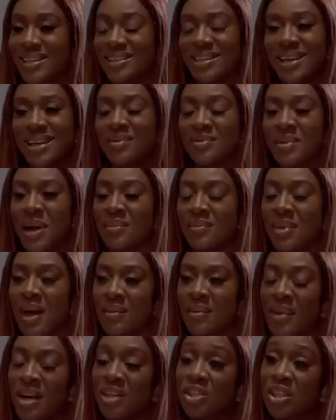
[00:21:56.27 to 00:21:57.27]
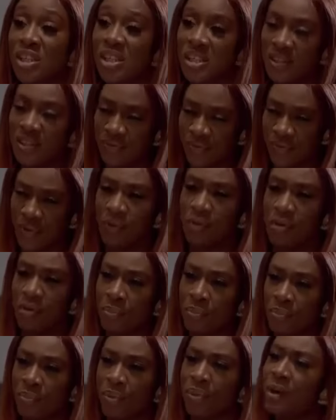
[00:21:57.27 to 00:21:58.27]
Yes, I'm actually
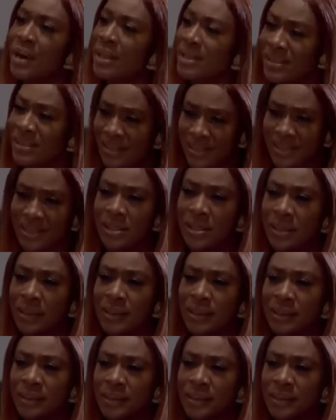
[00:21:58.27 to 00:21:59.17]
very pressed.